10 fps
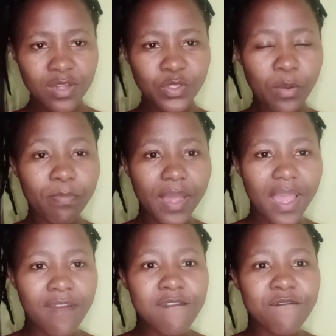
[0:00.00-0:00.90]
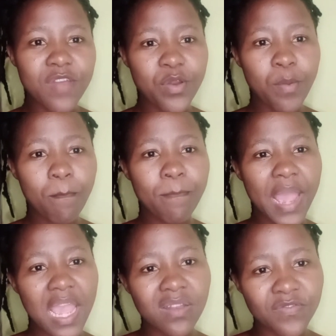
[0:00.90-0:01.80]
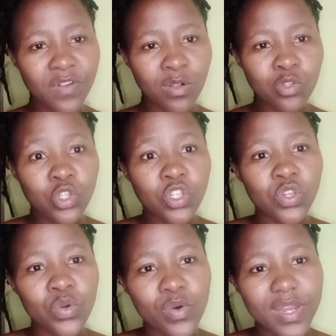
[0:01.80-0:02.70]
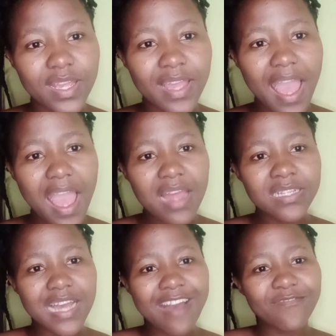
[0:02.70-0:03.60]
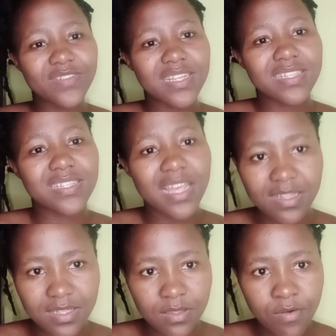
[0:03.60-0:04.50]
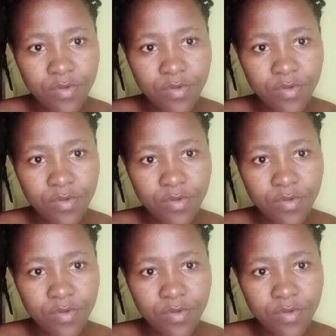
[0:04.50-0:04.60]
to being very painful during and after sex.